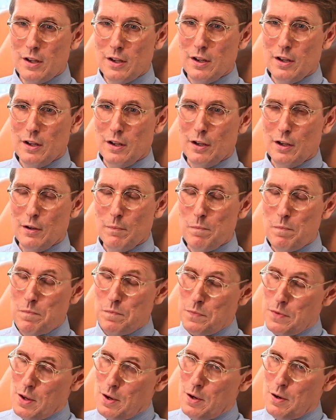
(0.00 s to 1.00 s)
Um,
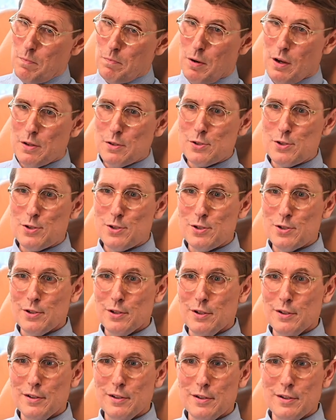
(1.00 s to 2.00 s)
but
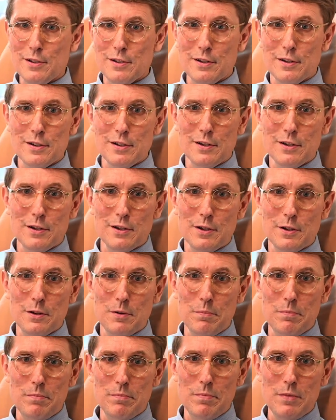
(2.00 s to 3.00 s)
uh,
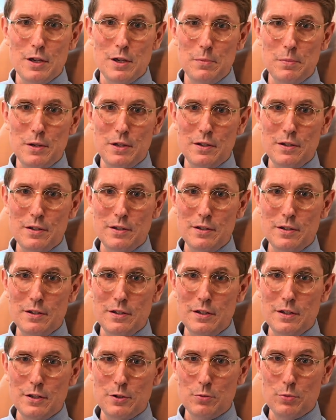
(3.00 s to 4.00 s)

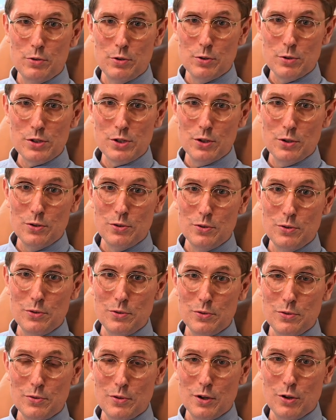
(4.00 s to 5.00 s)
maybe it would
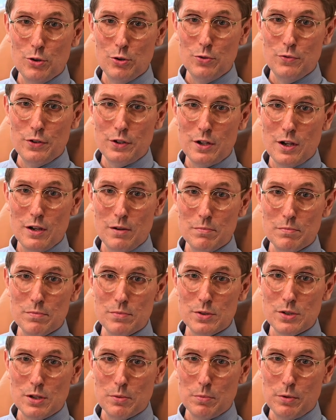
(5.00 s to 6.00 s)
also overcome
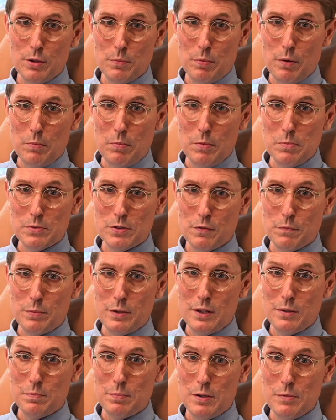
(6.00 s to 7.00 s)
some of the problems of be
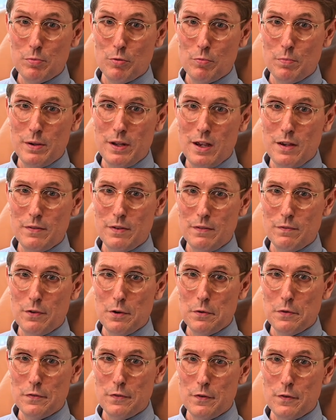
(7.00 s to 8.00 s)
people behaving
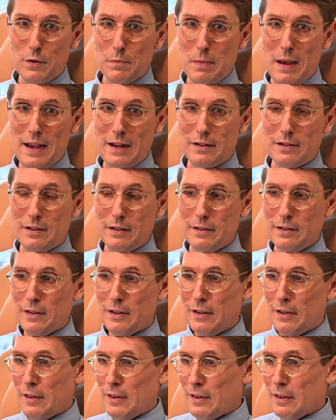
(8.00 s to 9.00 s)
very, very badly
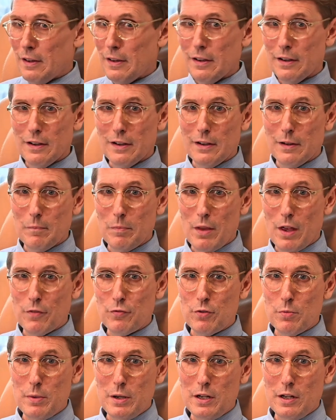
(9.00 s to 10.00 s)
um,
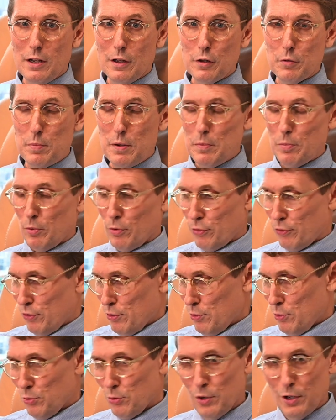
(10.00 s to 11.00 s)
after meeting other people
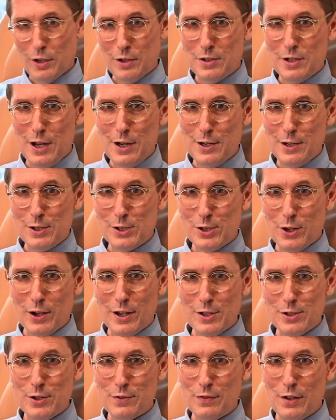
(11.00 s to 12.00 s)
through uh, dating
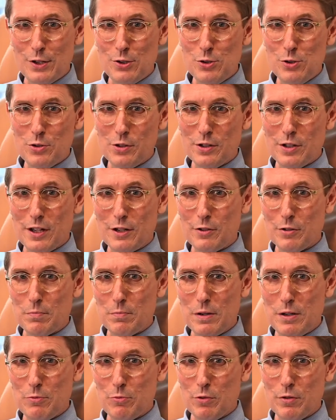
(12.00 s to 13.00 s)
sites if they knew that they could
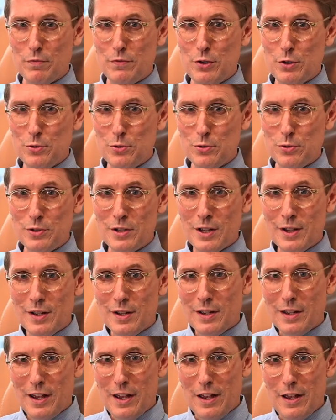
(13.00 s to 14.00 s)
be reviewed
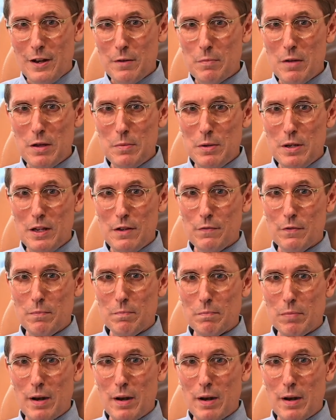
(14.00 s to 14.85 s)
and maybe even